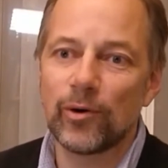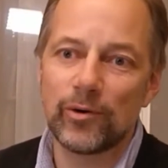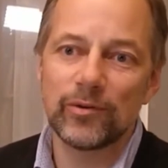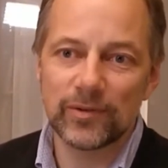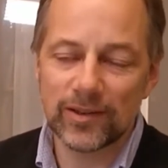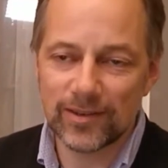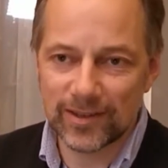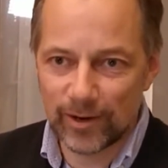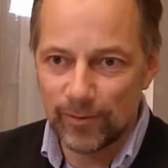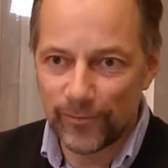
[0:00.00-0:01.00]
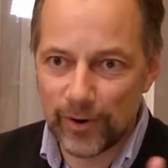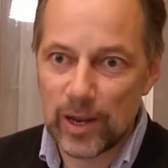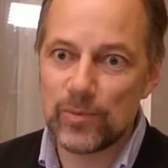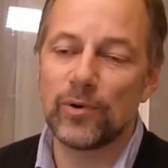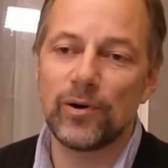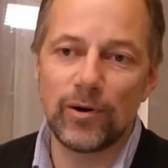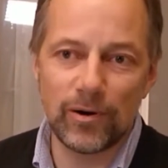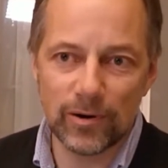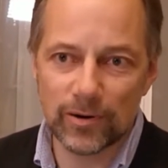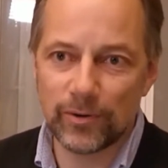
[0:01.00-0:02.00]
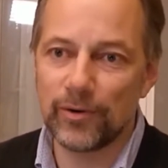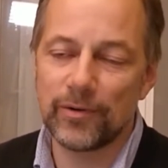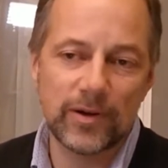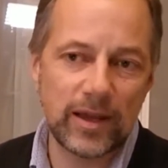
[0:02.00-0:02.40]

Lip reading: or this is kind of a framework or